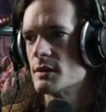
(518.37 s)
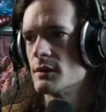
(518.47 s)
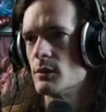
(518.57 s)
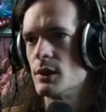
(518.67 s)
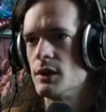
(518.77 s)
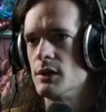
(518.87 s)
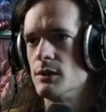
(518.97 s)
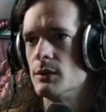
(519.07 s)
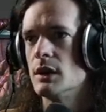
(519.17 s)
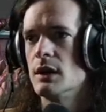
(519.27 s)
where you
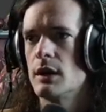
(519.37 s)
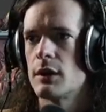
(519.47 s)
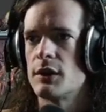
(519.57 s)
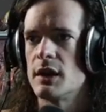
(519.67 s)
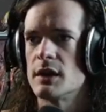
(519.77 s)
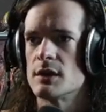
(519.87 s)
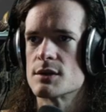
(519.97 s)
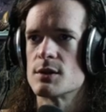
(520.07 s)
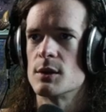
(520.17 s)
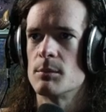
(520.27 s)
think in a
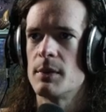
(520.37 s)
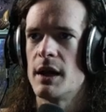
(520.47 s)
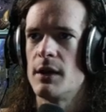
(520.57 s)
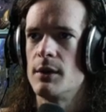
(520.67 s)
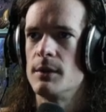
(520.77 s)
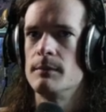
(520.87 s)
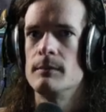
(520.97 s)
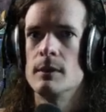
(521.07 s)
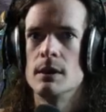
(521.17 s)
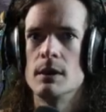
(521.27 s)
certain pattern,
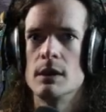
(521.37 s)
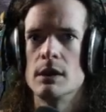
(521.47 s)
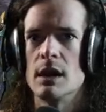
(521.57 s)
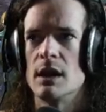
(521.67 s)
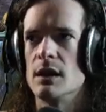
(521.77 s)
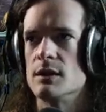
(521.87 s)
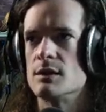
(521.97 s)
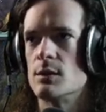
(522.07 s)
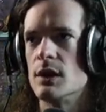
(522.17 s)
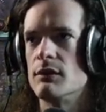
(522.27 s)
and
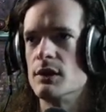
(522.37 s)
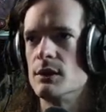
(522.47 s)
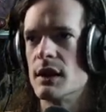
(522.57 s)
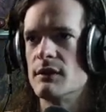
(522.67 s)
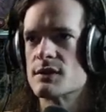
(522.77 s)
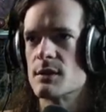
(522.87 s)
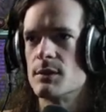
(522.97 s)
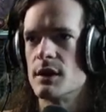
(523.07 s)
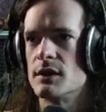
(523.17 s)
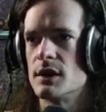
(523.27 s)
whenever you have
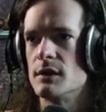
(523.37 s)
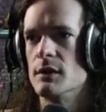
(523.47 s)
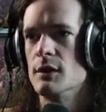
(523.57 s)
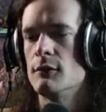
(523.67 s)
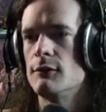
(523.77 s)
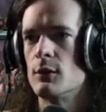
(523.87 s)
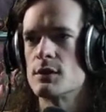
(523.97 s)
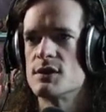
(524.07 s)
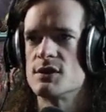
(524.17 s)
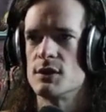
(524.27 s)
something that
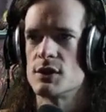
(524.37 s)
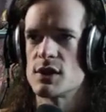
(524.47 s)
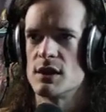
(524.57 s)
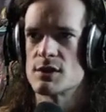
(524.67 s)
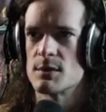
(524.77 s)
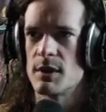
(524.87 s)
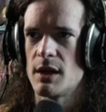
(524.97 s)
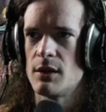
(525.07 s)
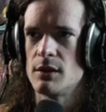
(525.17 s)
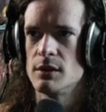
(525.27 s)
forces you to change the
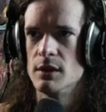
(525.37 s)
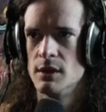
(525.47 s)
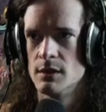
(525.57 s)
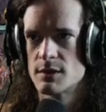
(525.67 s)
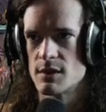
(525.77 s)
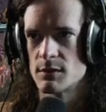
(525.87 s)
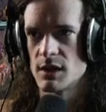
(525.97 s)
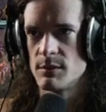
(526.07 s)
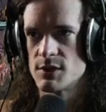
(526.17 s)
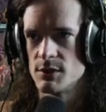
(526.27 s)
pattern,
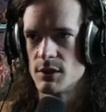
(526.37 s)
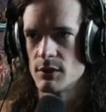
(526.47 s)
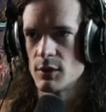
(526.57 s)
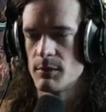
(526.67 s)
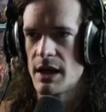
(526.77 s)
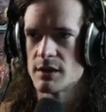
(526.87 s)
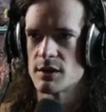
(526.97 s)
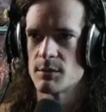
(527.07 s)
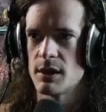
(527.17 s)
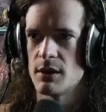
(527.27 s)
sometimes you don't go back to the
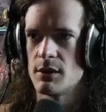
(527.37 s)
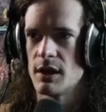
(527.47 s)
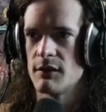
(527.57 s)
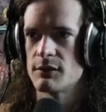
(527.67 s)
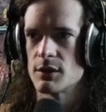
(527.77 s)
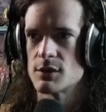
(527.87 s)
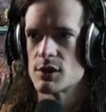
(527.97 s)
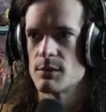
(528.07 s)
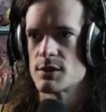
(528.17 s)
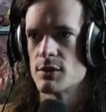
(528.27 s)
pattern after the trip
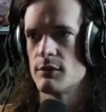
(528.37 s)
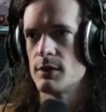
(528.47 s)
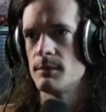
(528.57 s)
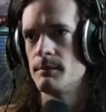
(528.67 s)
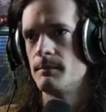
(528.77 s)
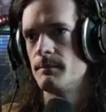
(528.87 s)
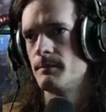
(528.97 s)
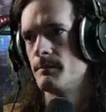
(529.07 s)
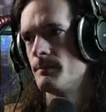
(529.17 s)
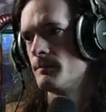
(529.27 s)
is over.
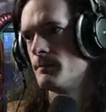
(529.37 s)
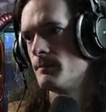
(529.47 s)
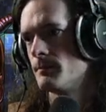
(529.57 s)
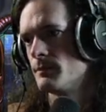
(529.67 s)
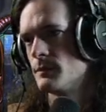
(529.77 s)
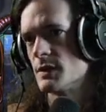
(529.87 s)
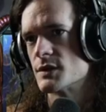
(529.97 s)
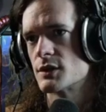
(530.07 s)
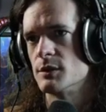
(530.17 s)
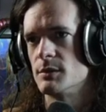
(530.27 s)
This
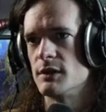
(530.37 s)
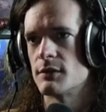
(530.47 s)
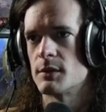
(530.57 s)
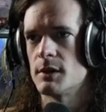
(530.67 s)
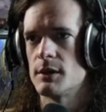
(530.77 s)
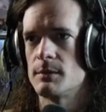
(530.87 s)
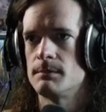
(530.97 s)
could be for the better.